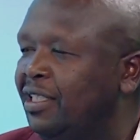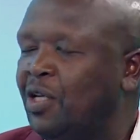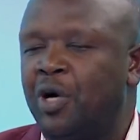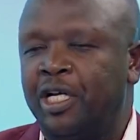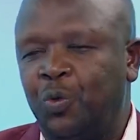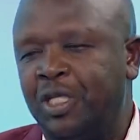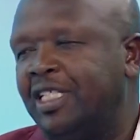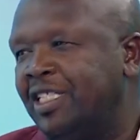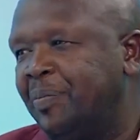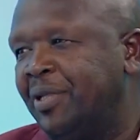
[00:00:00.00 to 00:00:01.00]
they were
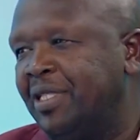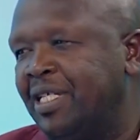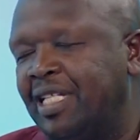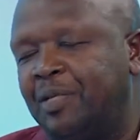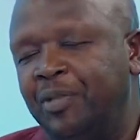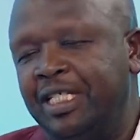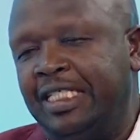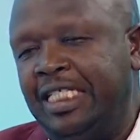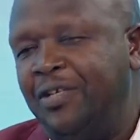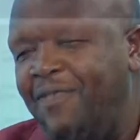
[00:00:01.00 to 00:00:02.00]
requesting the president that please give